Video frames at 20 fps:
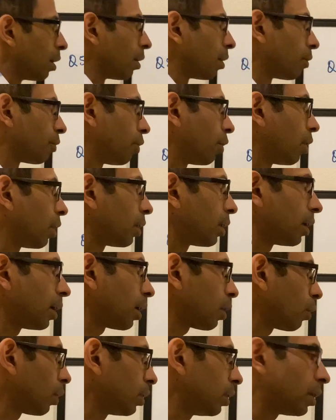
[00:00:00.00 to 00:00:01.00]
For a
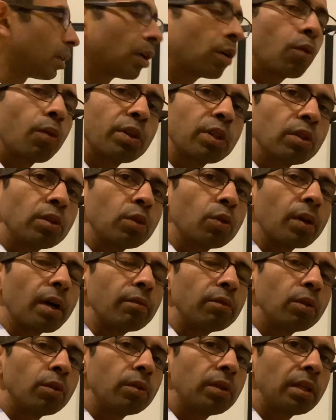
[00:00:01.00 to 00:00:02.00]
quadratic equation to have
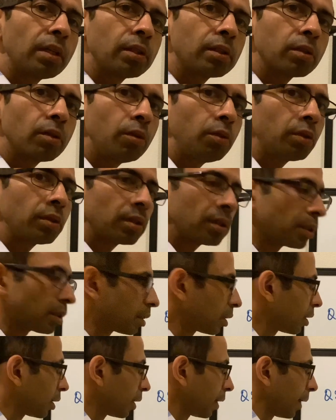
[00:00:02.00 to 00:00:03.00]
no real solutions,
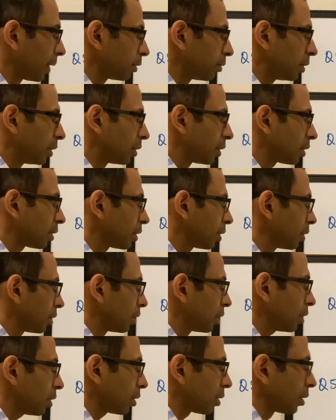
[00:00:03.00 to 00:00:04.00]
as we just
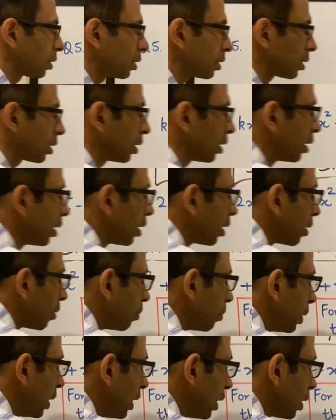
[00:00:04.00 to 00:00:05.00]
discussed, b